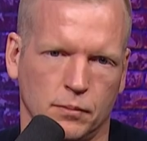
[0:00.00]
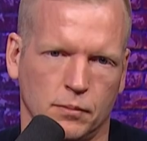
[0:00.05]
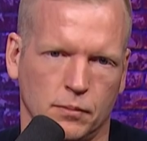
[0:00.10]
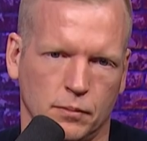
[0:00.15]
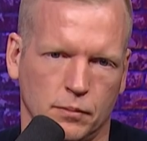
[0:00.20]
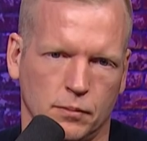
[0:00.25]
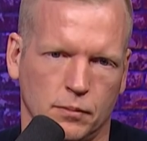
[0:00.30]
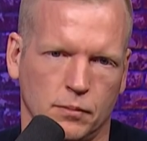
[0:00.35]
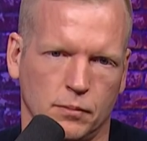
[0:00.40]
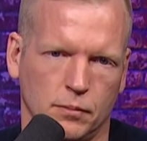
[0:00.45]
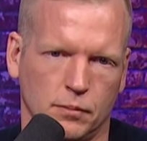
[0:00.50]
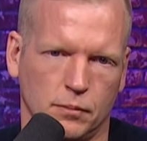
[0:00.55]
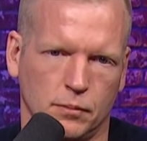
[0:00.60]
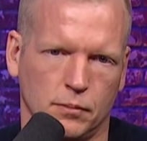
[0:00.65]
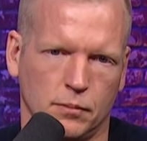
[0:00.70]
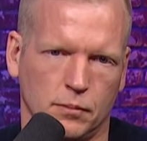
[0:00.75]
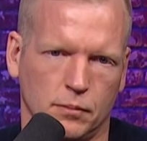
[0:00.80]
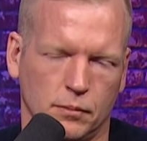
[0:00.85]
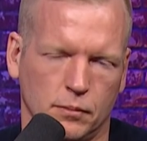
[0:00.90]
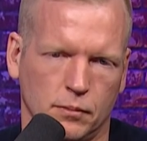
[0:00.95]

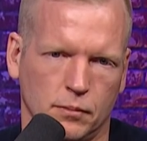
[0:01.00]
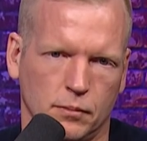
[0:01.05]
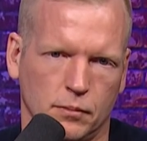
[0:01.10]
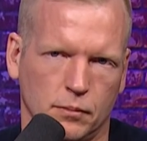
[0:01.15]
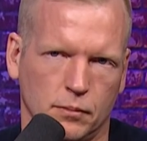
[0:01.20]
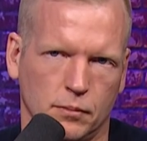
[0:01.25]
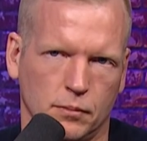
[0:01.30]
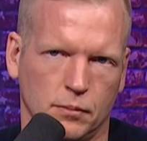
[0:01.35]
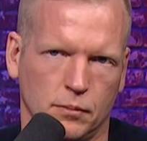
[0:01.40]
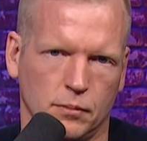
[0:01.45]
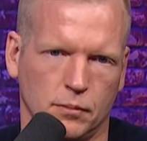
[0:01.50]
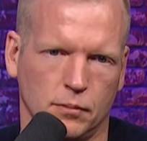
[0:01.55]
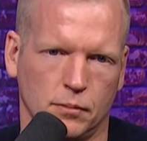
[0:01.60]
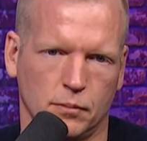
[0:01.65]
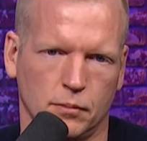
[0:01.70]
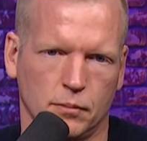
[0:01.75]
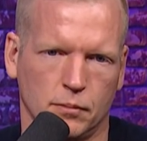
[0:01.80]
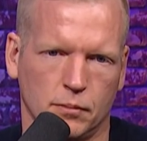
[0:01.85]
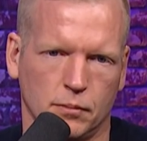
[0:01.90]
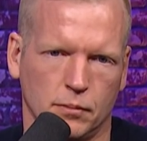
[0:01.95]

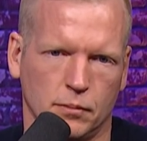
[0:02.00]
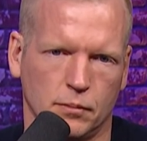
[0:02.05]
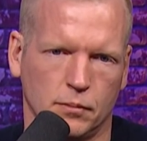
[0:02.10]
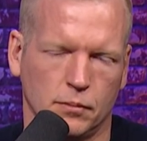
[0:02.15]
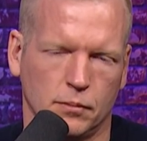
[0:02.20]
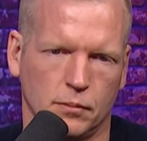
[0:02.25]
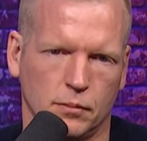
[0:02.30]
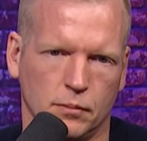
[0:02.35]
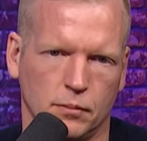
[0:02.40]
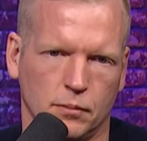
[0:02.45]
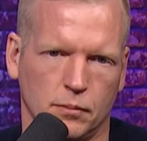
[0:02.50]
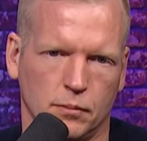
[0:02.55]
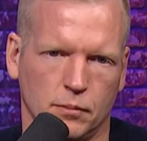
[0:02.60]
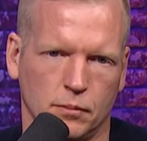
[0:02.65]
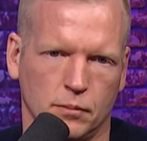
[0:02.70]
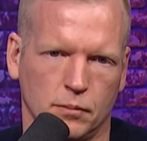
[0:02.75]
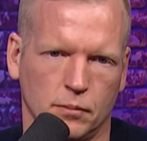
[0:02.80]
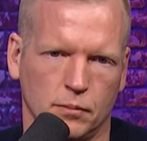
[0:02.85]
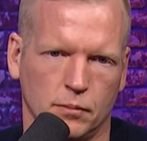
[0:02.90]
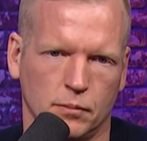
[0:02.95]

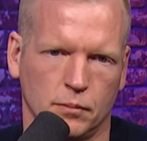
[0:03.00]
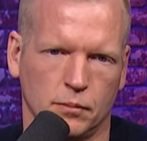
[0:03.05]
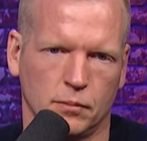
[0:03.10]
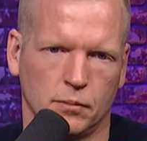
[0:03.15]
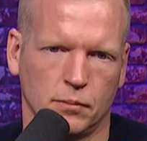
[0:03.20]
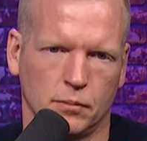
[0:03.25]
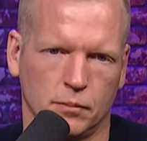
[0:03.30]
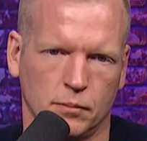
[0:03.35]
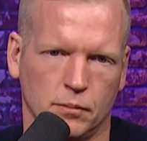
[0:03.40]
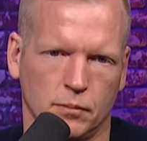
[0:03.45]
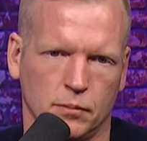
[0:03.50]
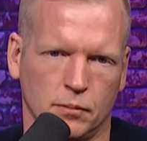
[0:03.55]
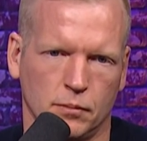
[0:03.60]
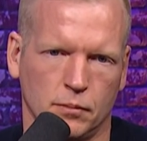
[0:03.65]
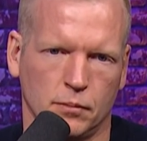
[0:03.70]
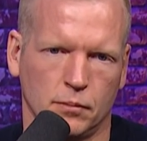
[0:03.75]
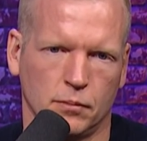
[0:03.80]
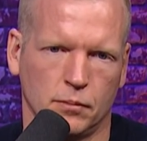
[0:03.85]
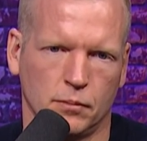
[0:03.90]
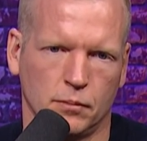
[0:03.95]

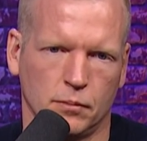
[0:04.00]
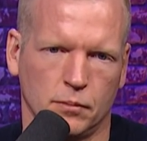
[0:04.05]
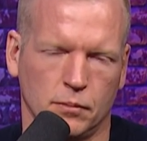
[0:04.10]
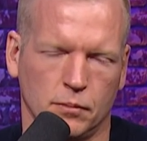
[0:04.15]
This person isn't speaking.